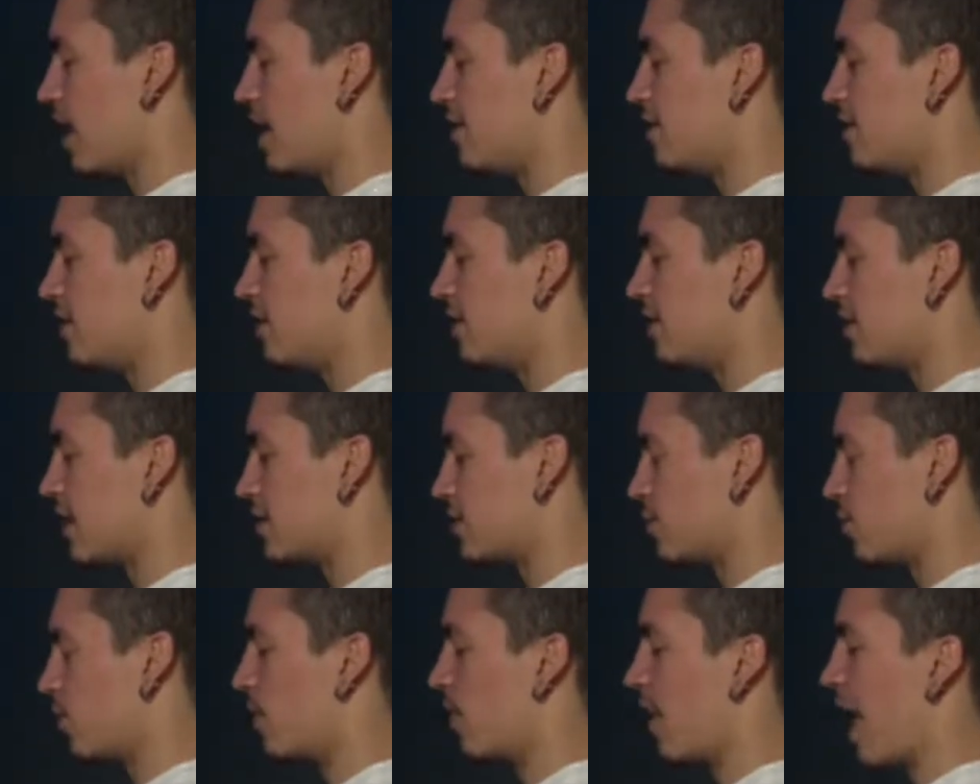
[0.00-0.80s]
I think
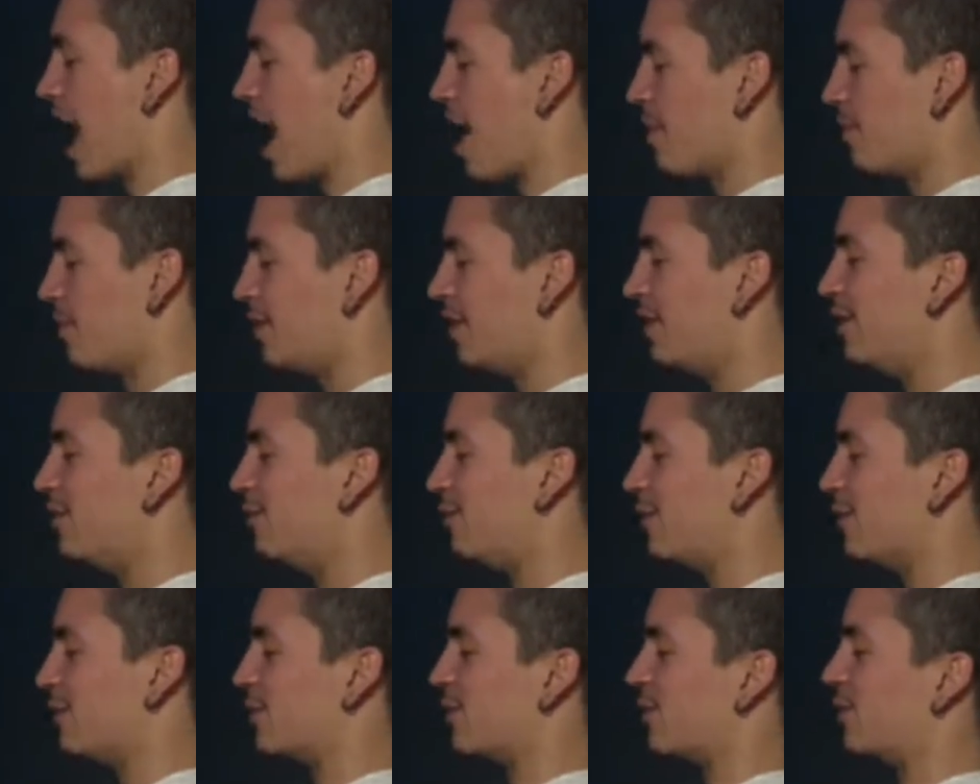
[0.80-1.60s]
that's what will happen in the
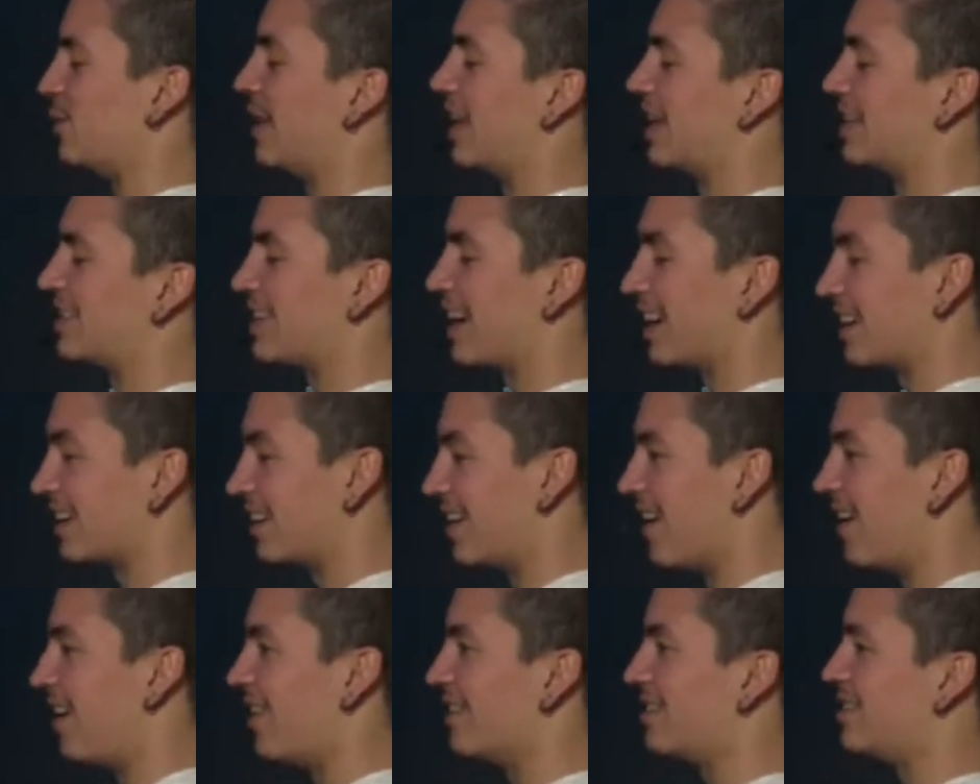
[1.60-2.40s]
future. It'll be like
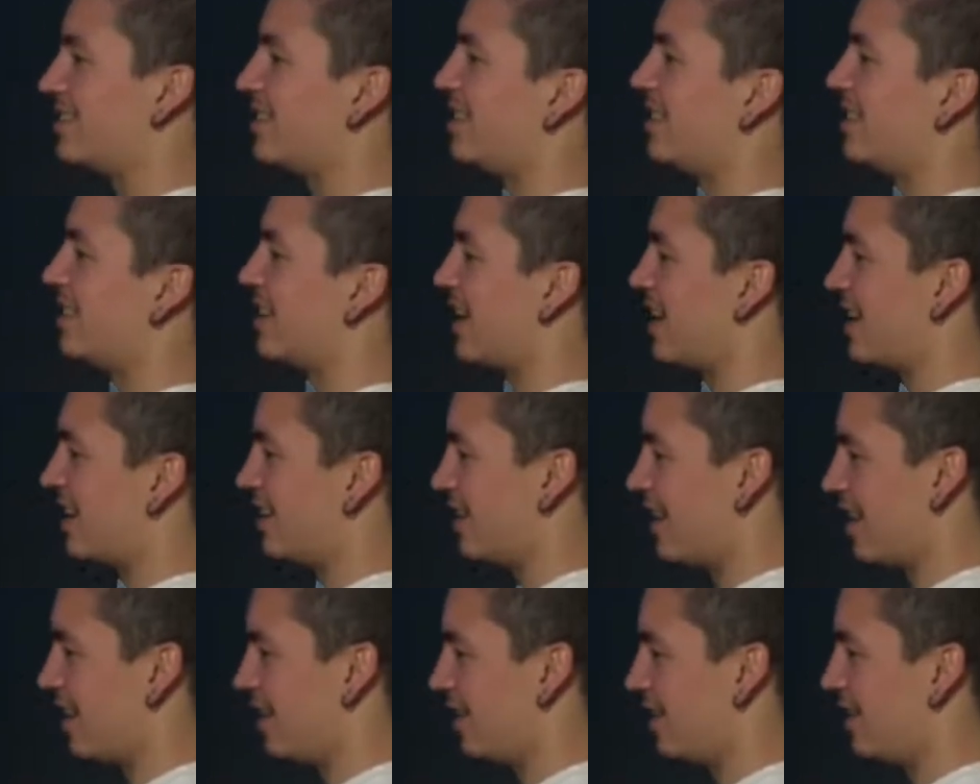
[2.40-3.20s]
technology that
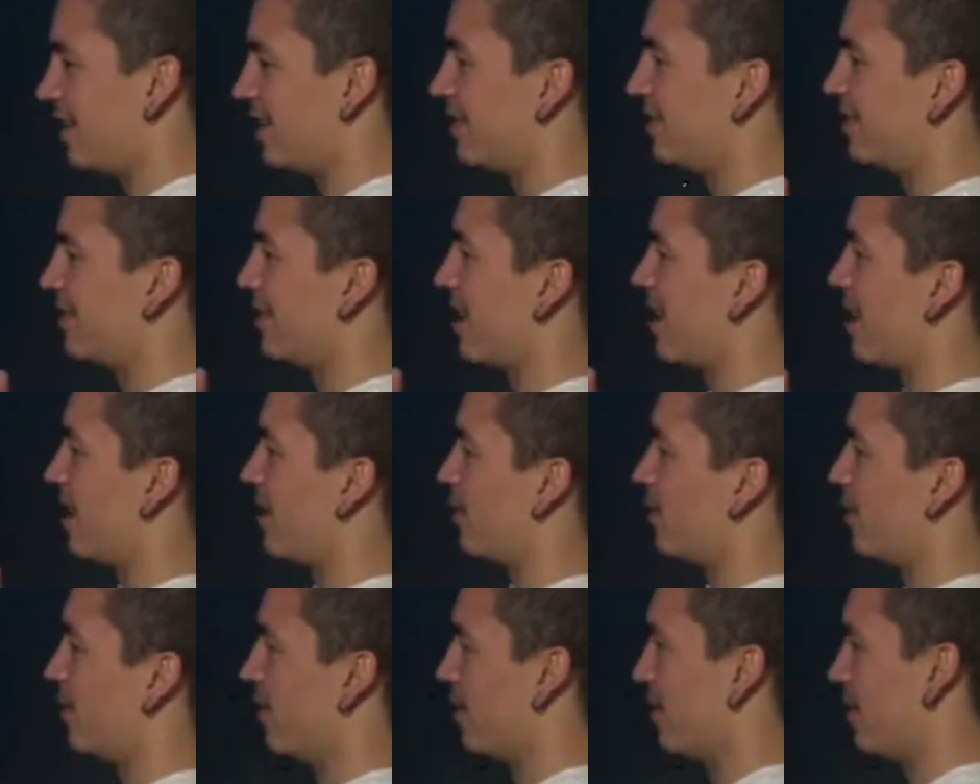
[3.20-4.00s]

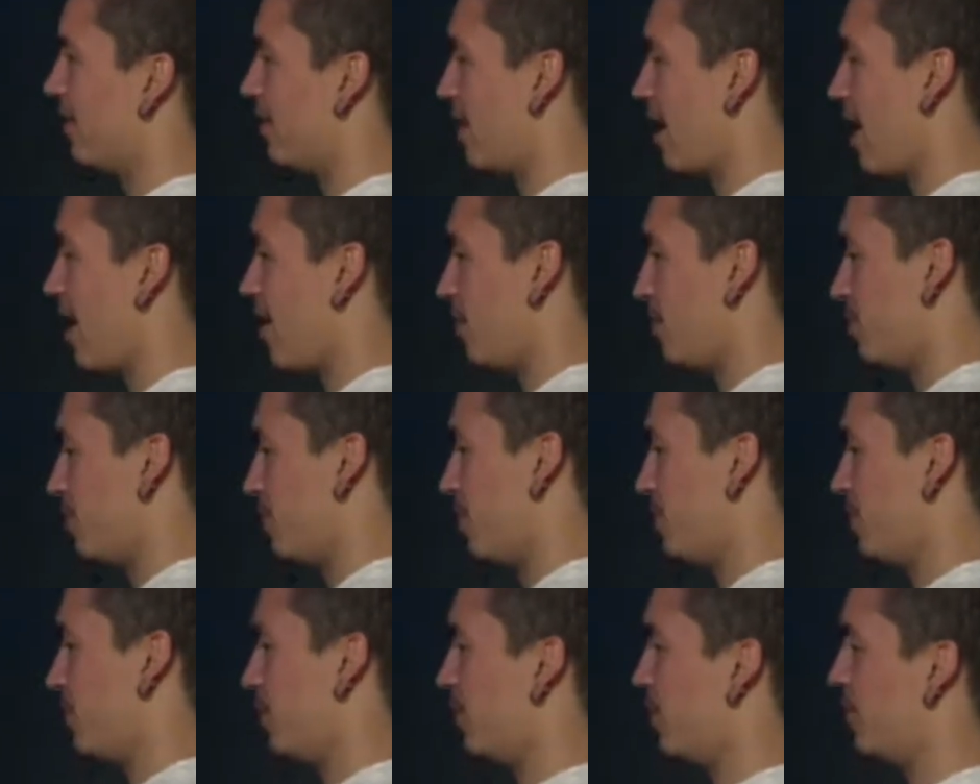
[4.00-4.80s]
will help
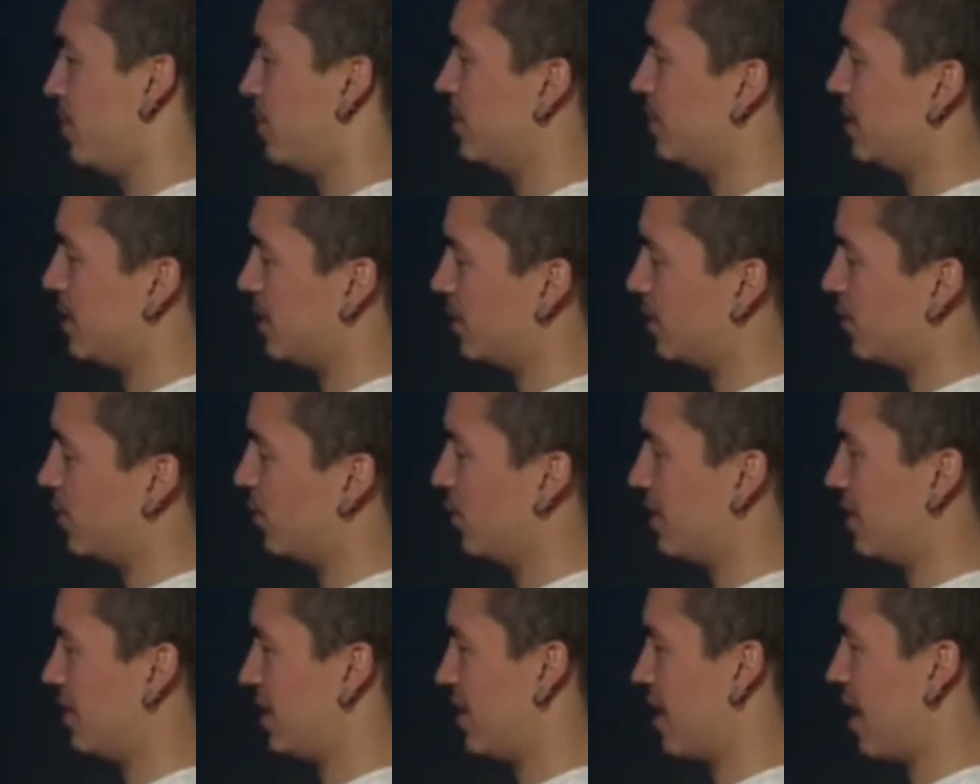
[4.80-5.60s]
you deal
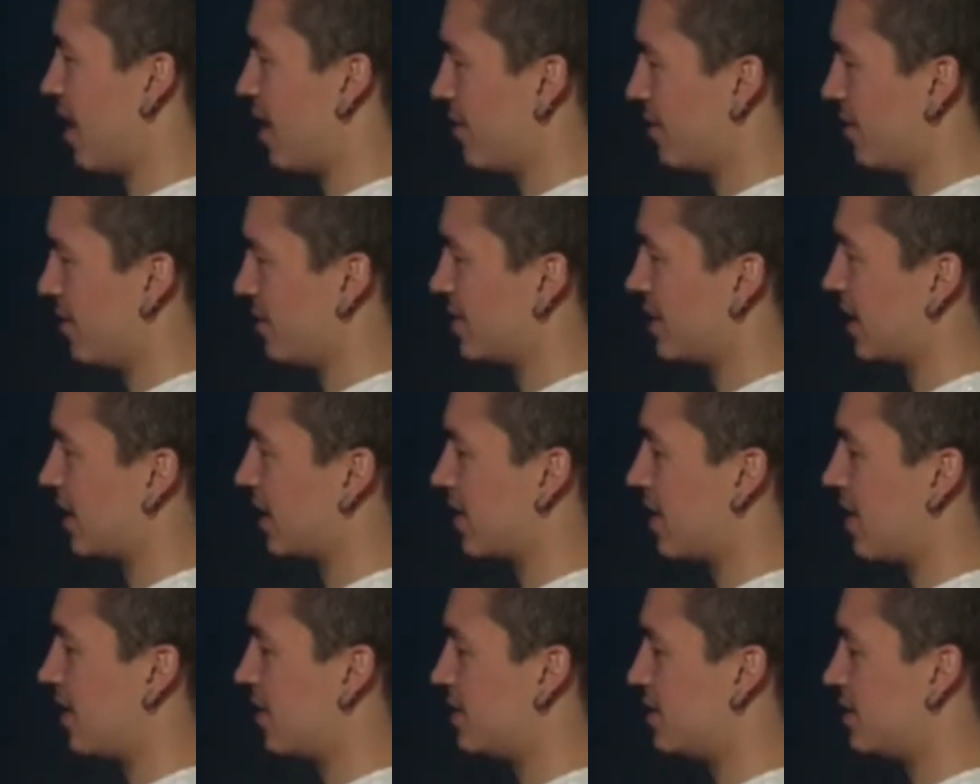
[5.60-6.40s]
with the other
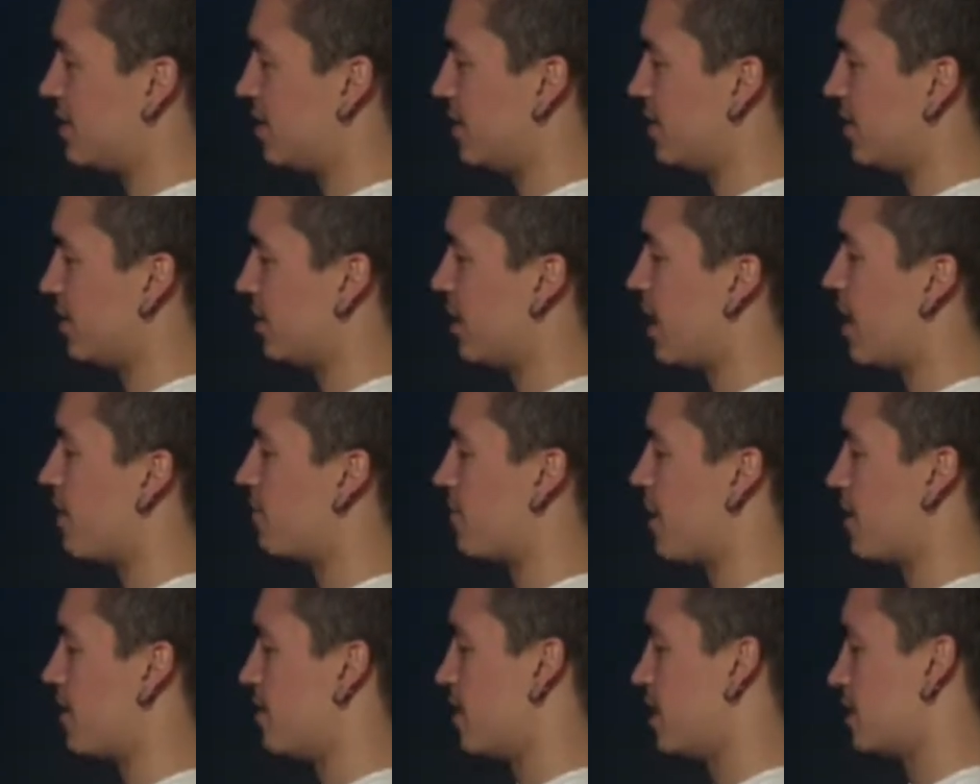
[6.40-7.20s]
technology in your life,
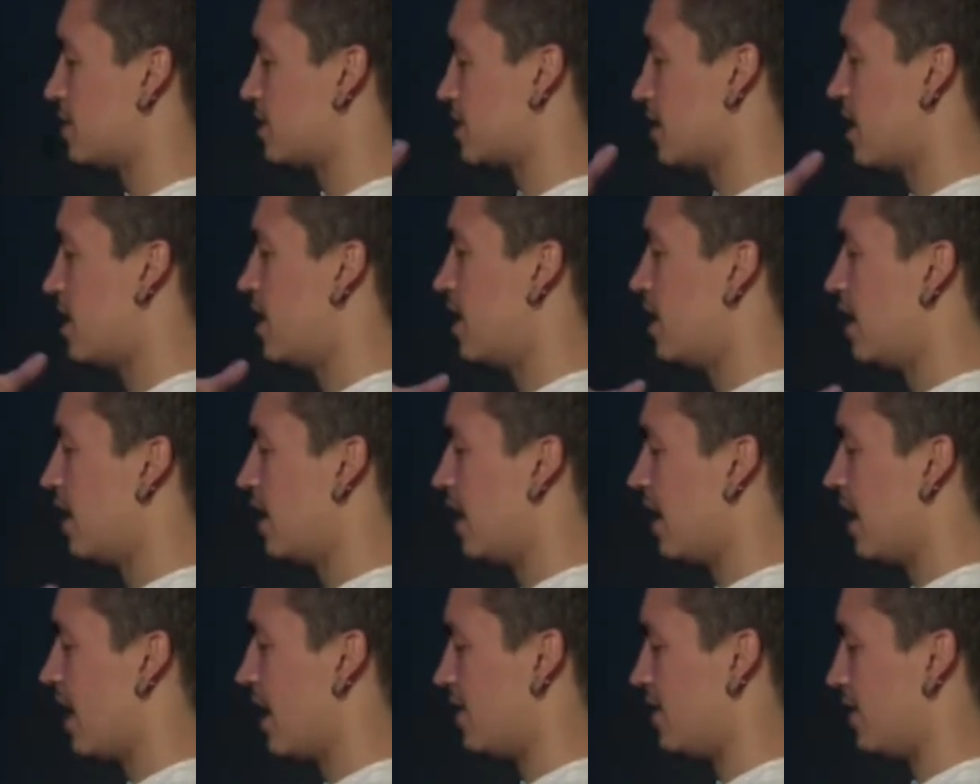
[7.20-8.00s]
and thus,
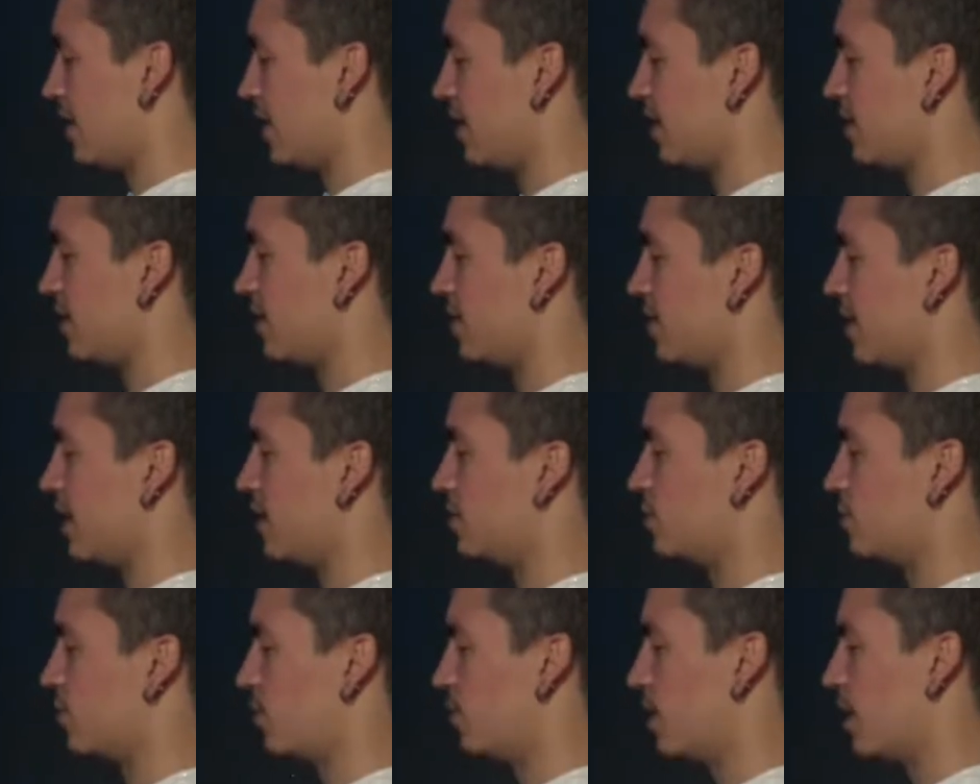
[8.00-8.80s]
I think
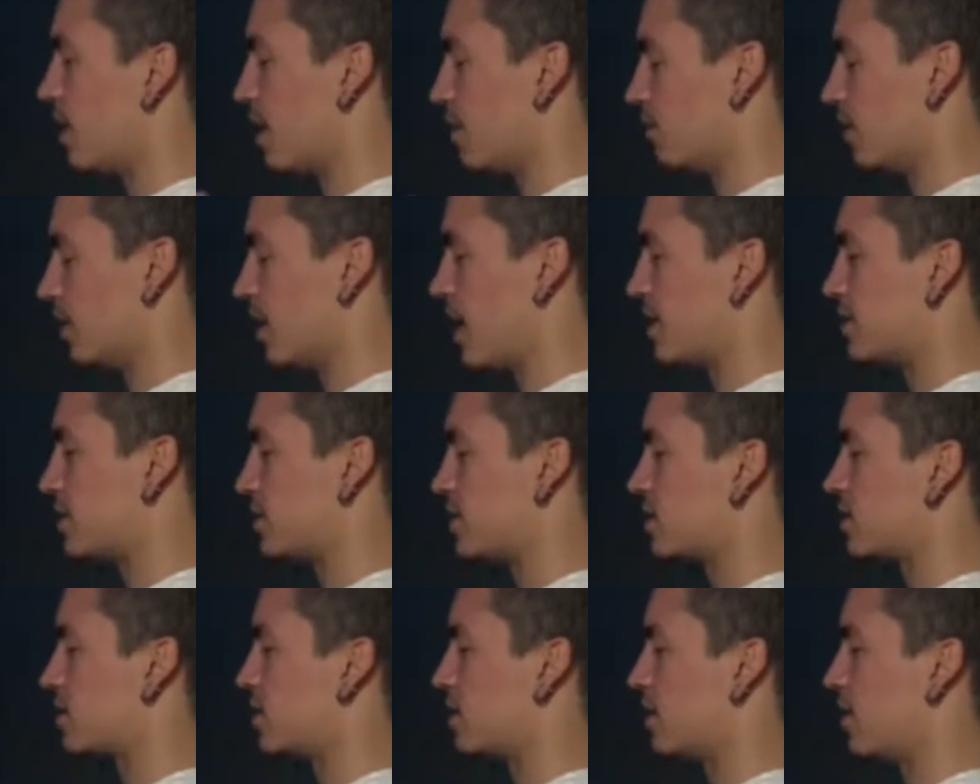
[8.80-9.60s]
things will become
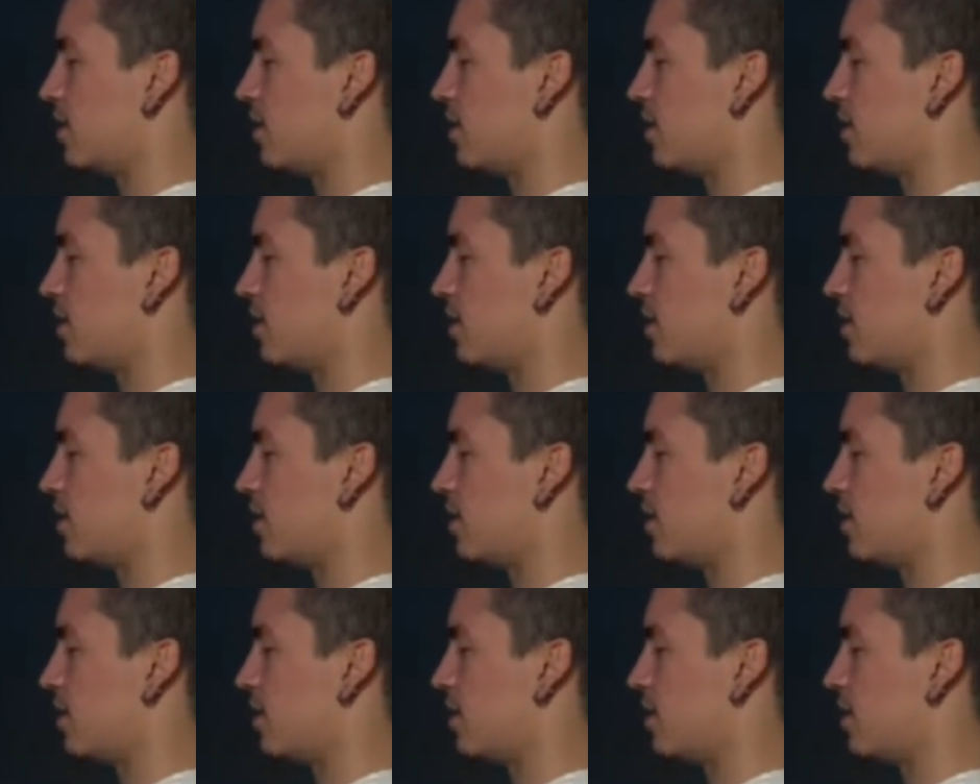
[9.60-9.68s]
less.